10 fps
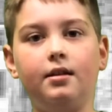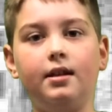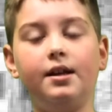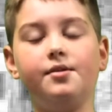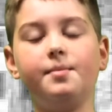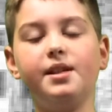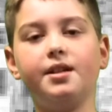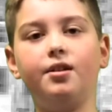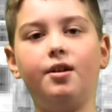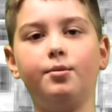Here's Miss
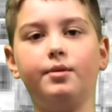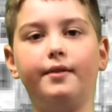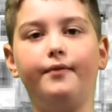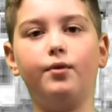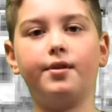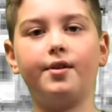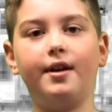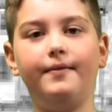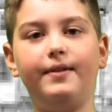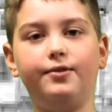Klon with the fourth
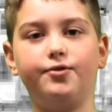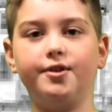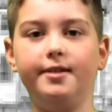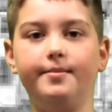grade field trip.